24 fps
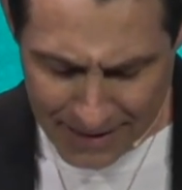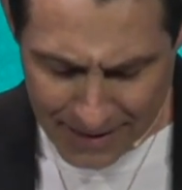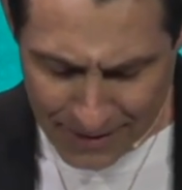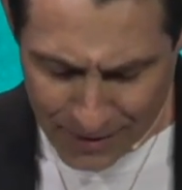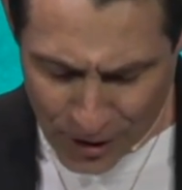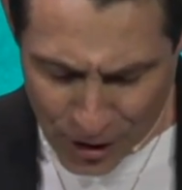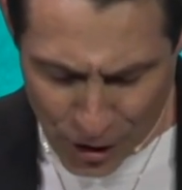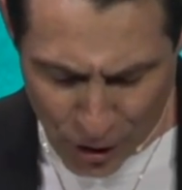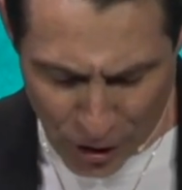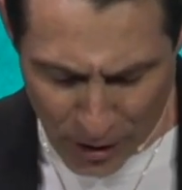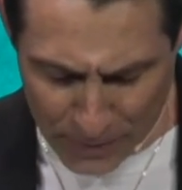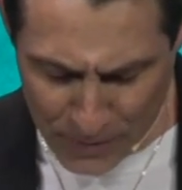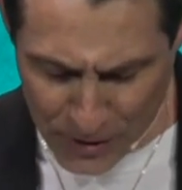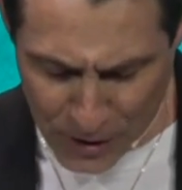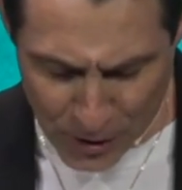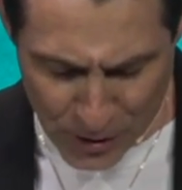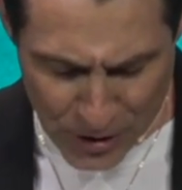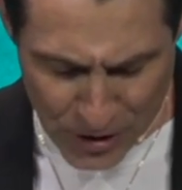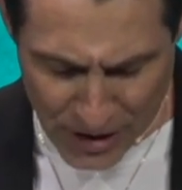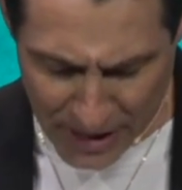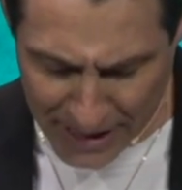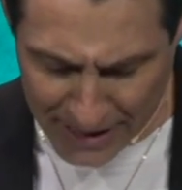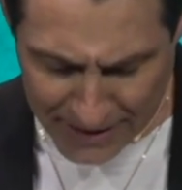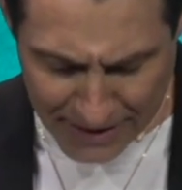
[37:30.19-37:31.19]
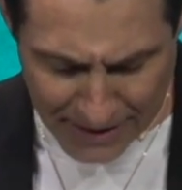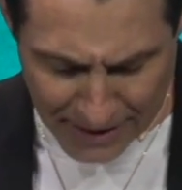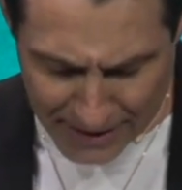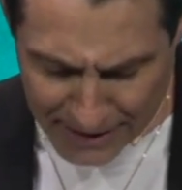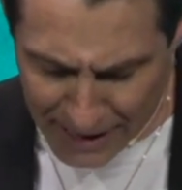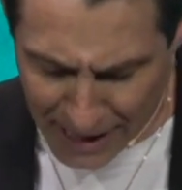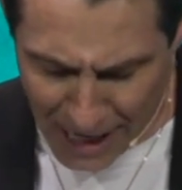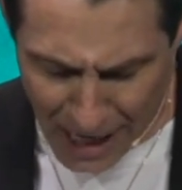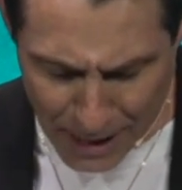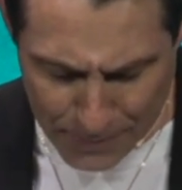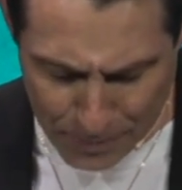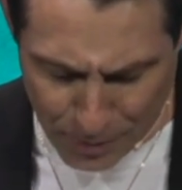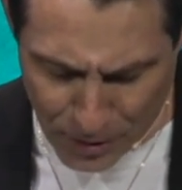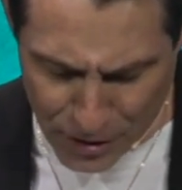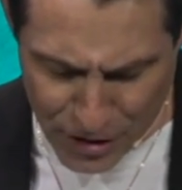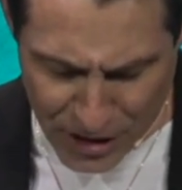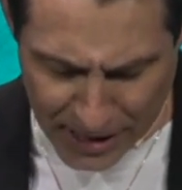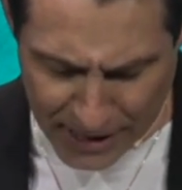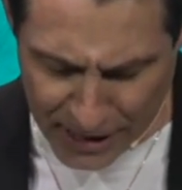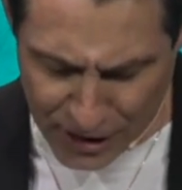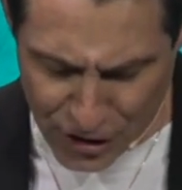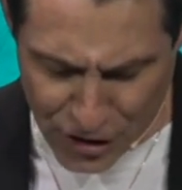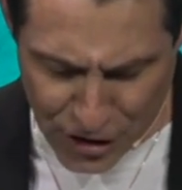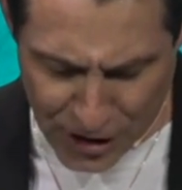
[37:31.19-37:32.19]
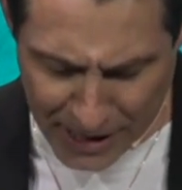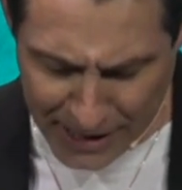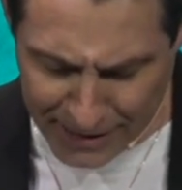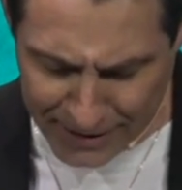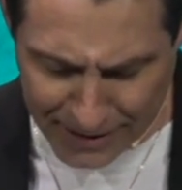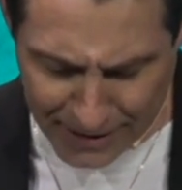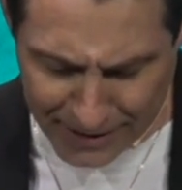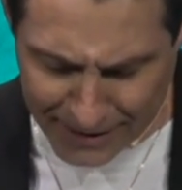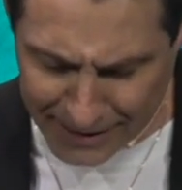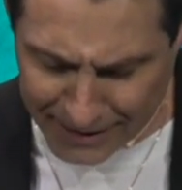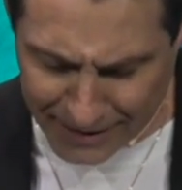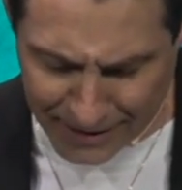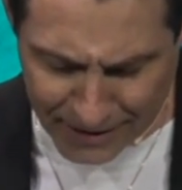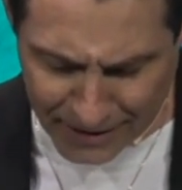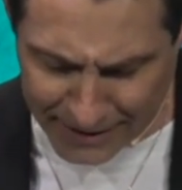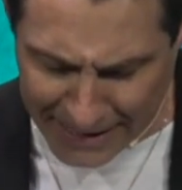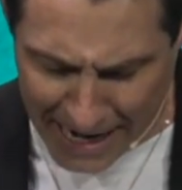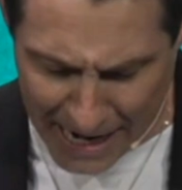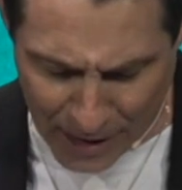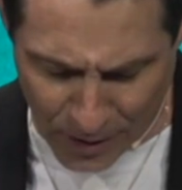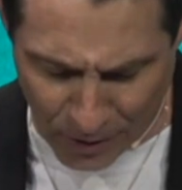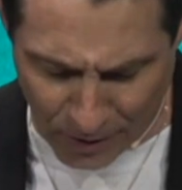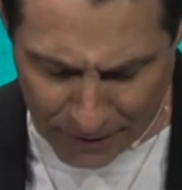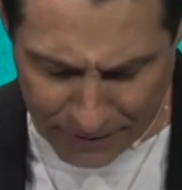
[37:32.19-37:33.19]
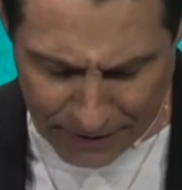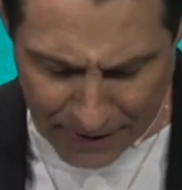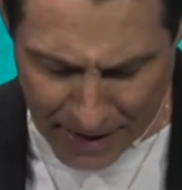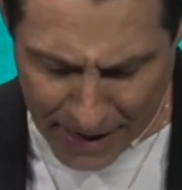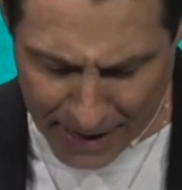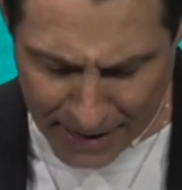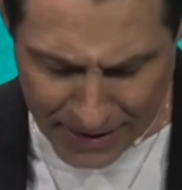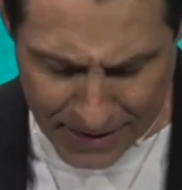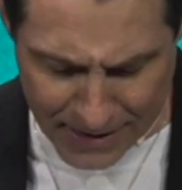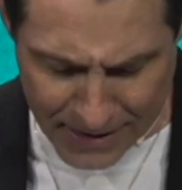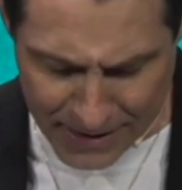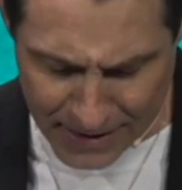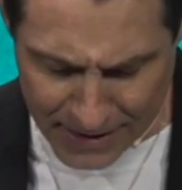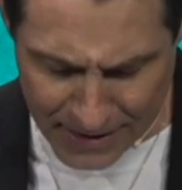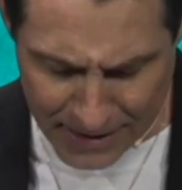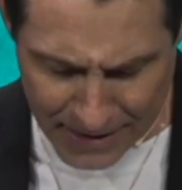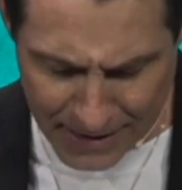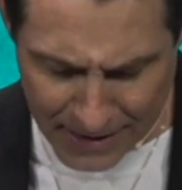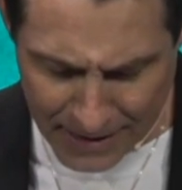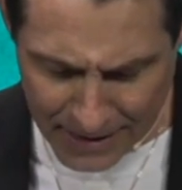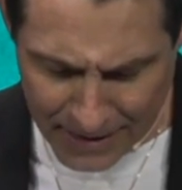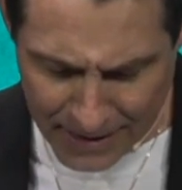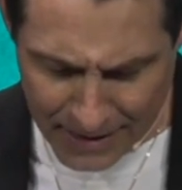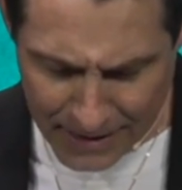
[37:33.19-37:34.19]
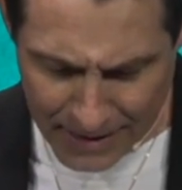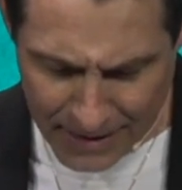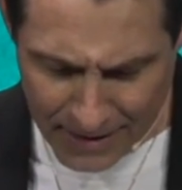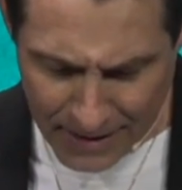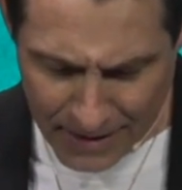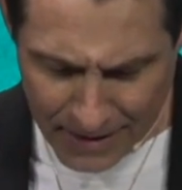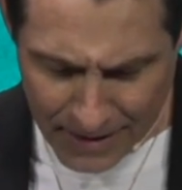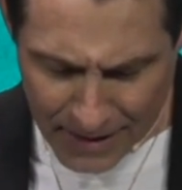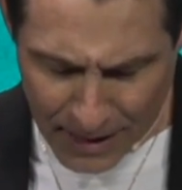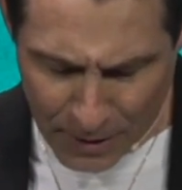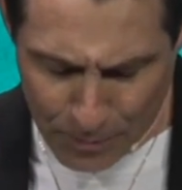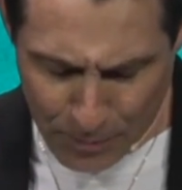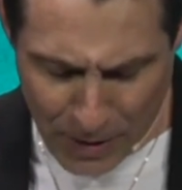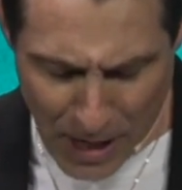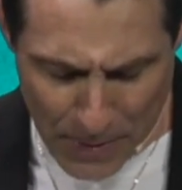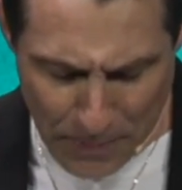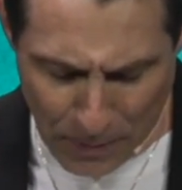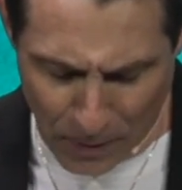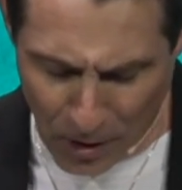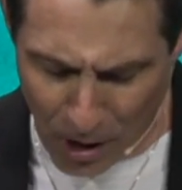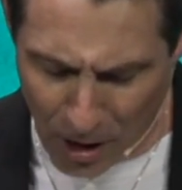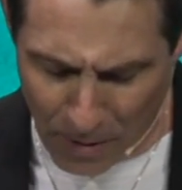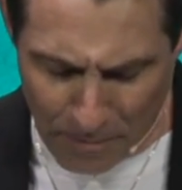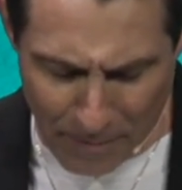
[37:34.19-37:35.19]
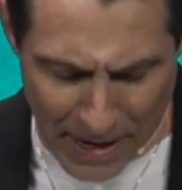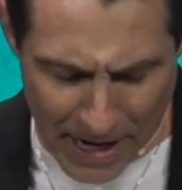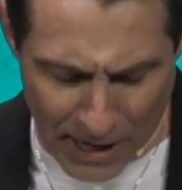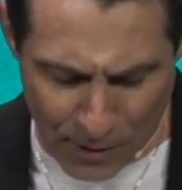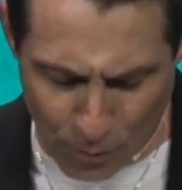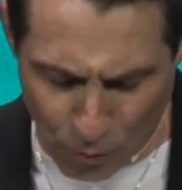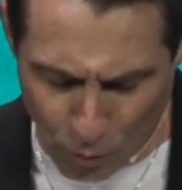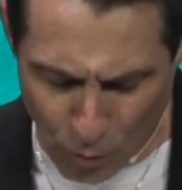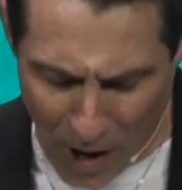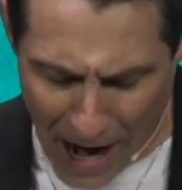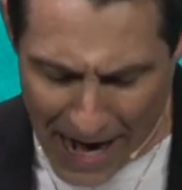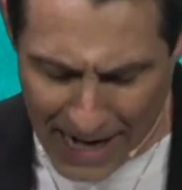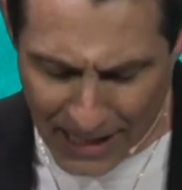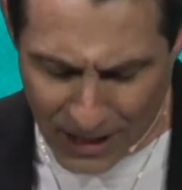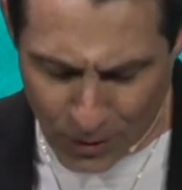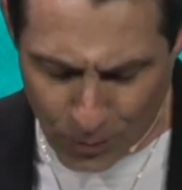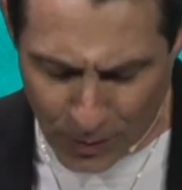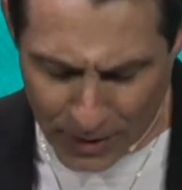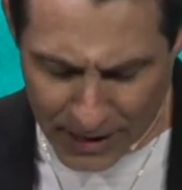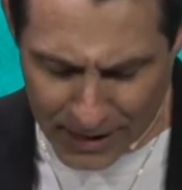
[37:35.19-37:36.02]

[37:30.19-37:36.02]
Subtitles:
The scripture says that God presented Jesus as a sacrifice, and people are made right with